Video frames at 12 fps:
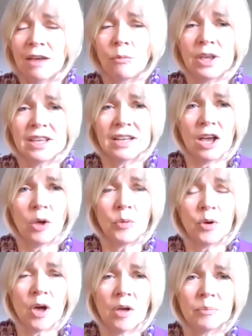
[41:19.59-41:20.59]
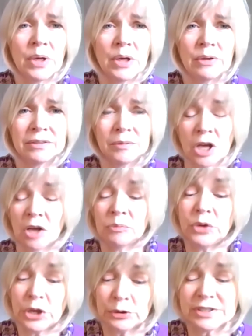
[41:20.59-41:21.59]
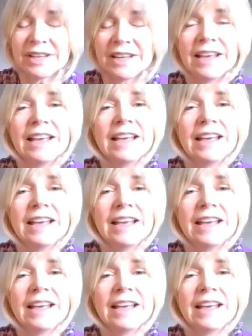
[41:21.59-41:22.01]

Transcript: and we can help you unmute.